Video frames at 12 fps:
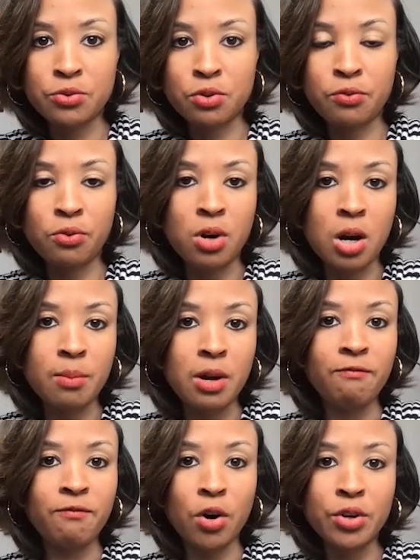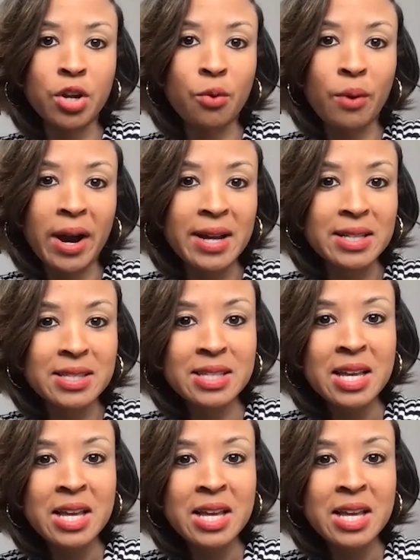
reform, voting rights,